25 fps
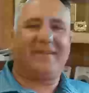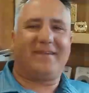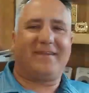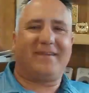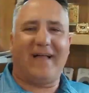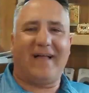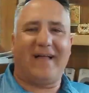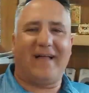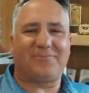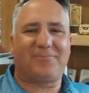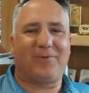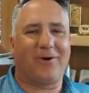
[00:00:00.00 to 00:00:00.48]

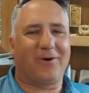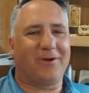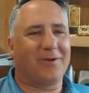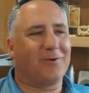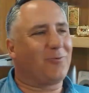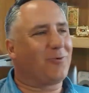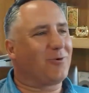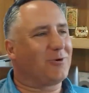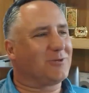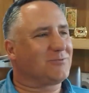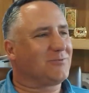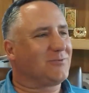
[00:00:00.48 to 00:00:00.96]
last parting
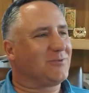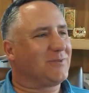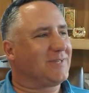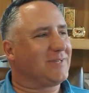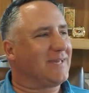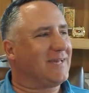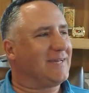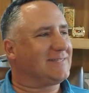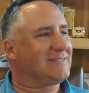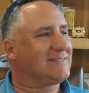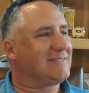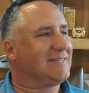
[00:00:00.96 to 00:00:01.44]
words for the
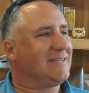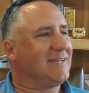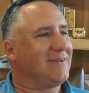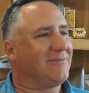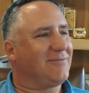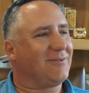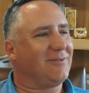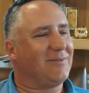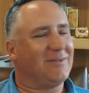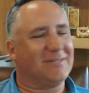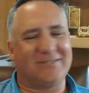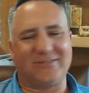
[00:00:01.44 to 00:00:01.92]
guests today, for
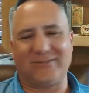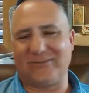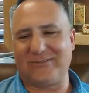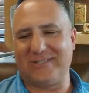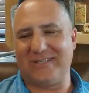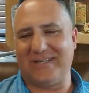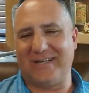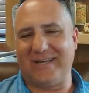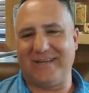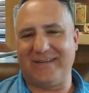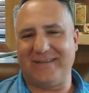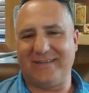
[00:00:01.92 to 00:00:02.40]
the listeners
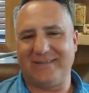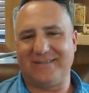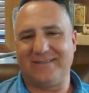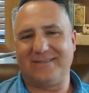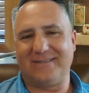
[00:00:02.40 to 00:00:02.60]
today.